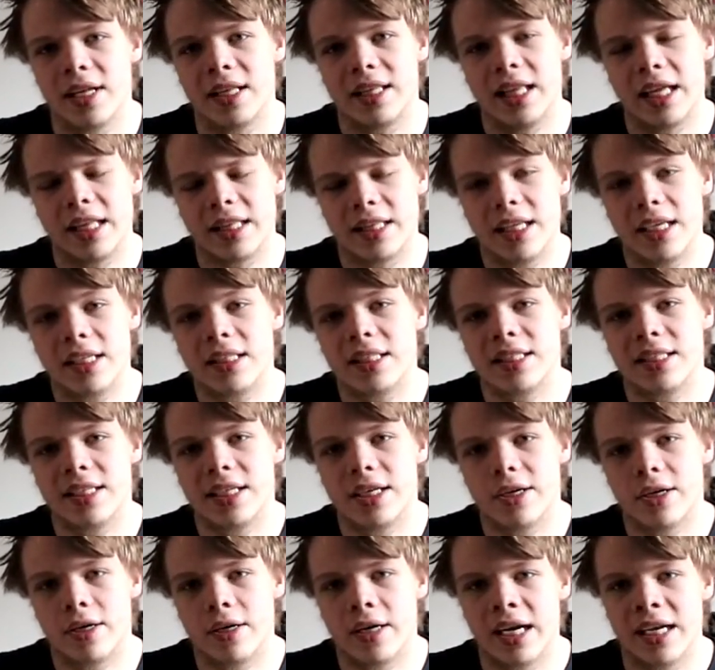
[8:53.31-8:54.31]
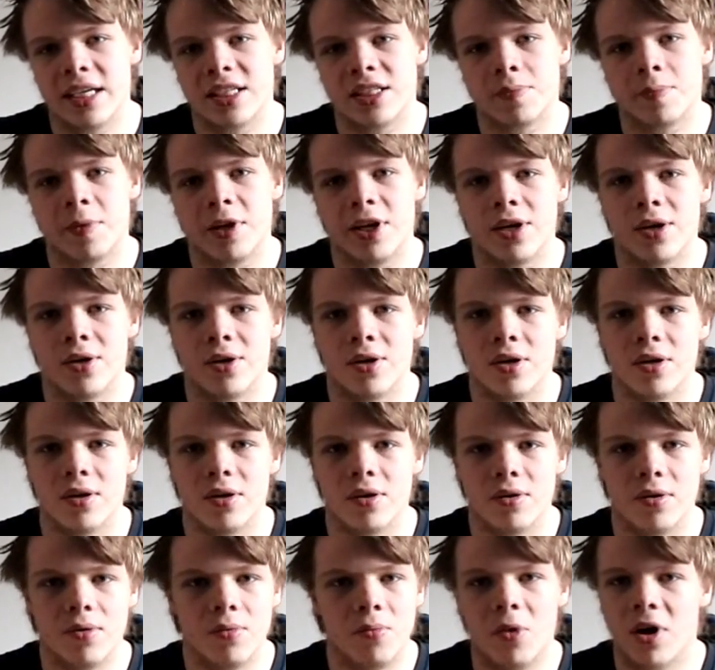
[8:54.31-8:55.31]
that this year has been
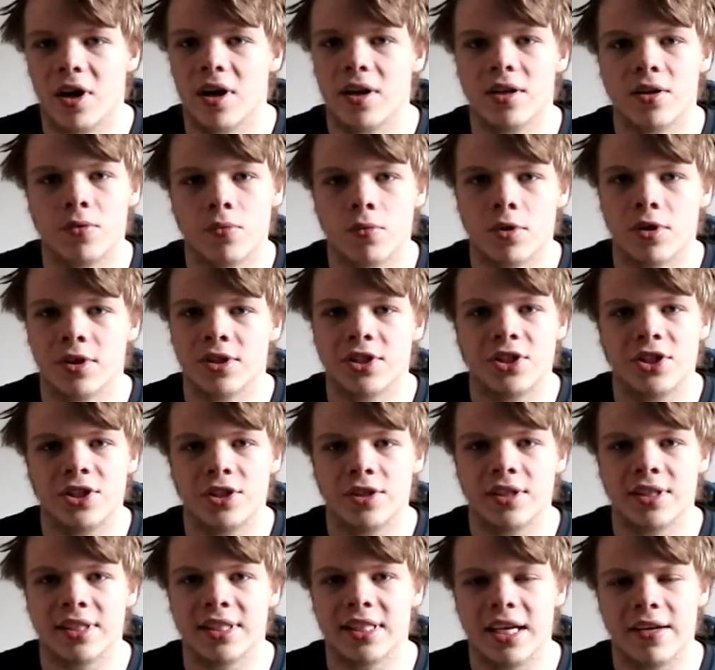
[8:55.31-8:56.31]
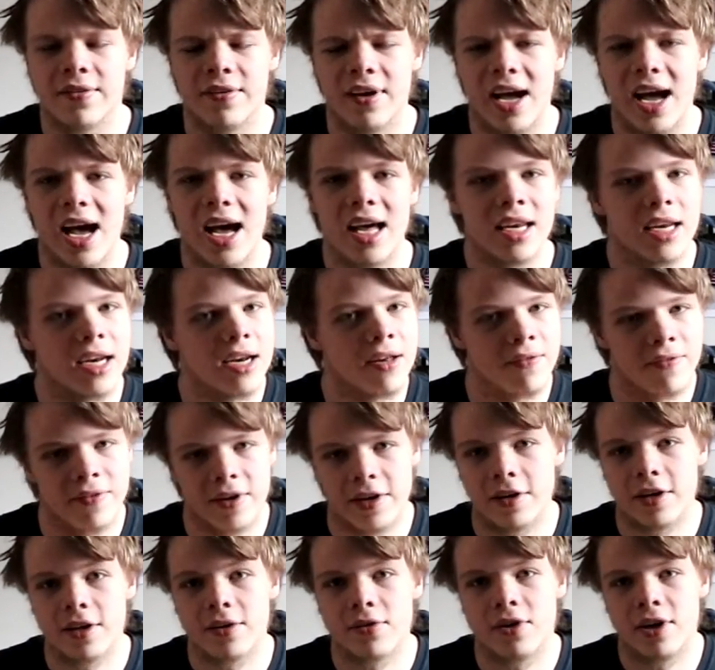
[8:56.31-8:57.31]
one of the worst years they've had in a
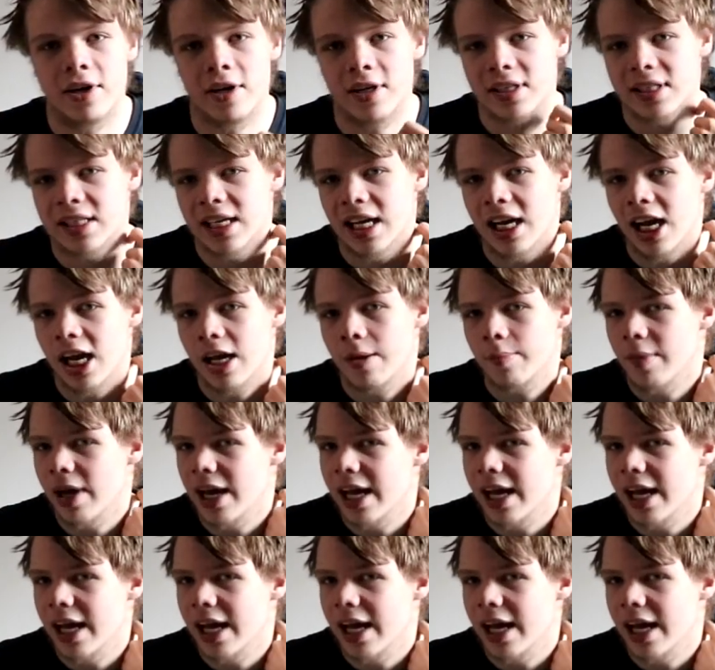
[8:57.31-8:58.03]
very long time.